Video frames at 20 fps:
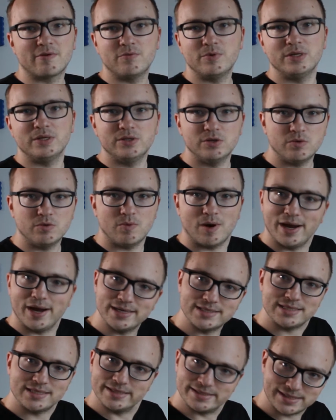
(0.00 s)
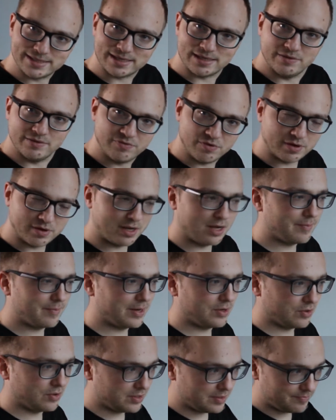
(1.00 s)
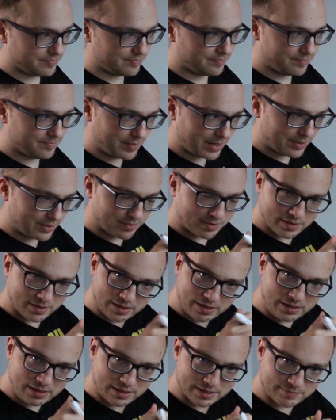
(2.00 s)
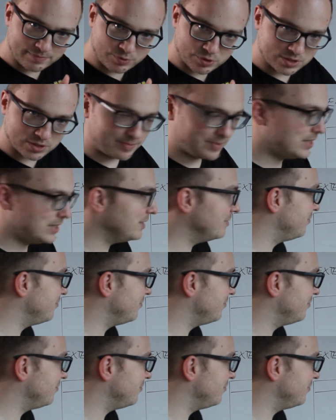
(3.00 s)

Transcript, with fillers: video why it's exactly 4 gigabyte or by approximately